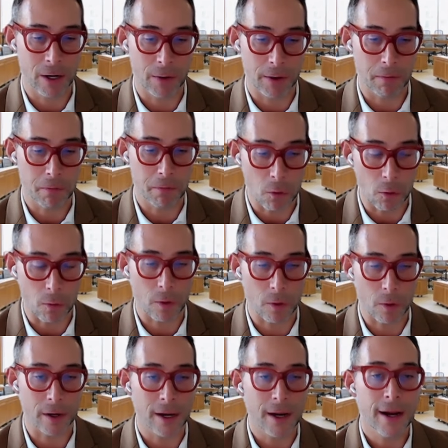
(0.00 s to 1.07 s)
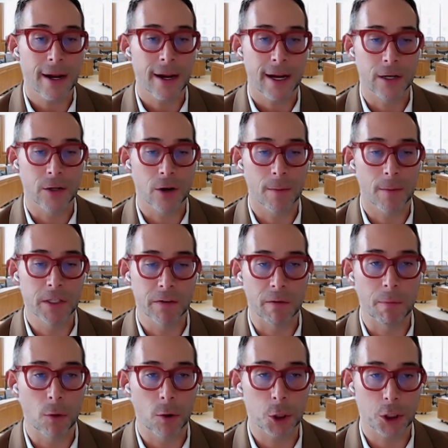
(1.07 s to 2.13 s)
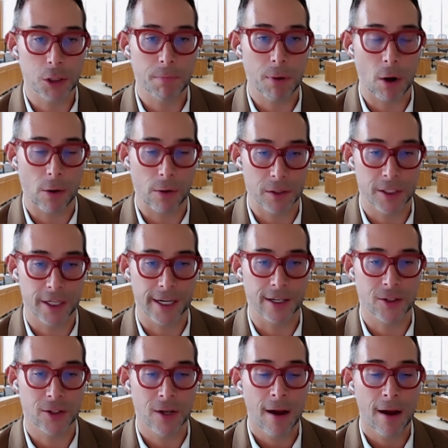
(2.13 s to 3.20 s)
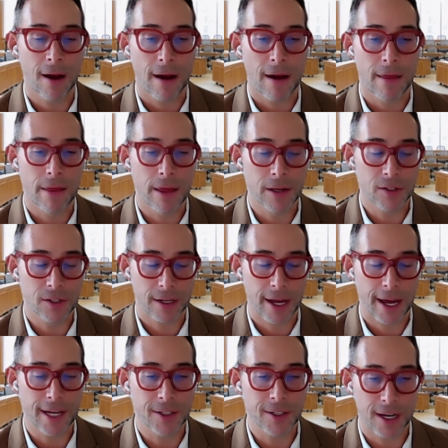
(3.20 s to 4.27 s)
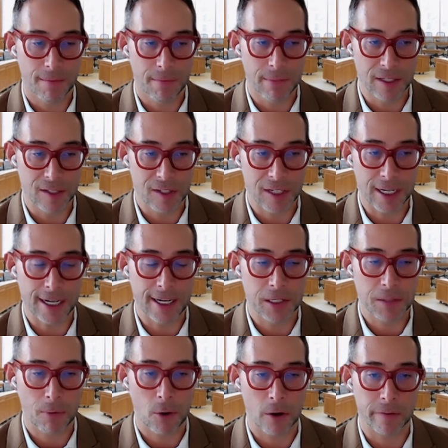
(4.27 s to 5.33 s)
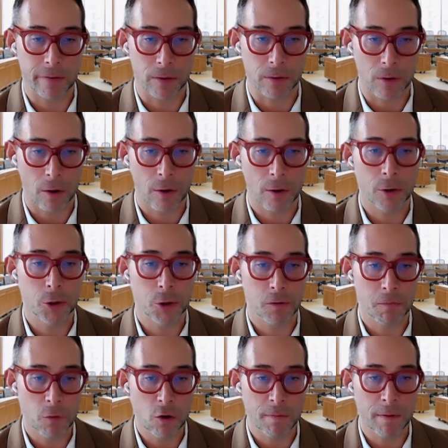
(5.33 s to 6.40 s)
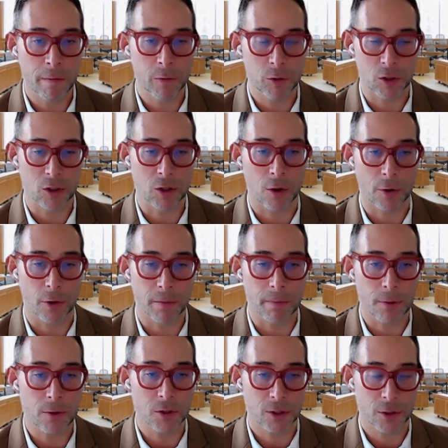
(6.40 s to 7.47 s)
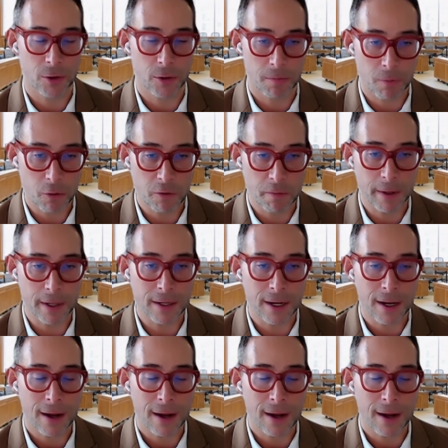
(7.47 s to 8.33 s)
going forward. In terms of abortion politics, this case can be seen as part of a larger movement, which is called the personhood movement.